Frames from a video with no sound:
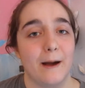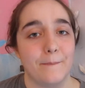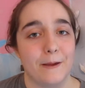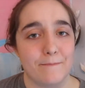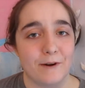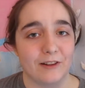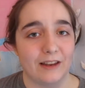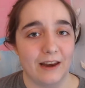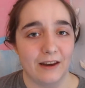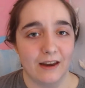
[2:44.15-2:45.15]
Pip
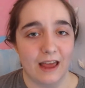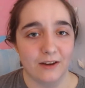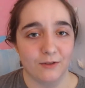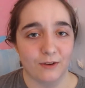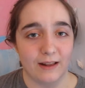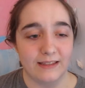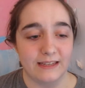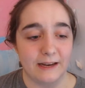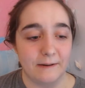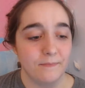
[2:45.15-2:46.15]
Bartlett and her friends
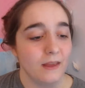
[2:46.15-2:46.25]
did.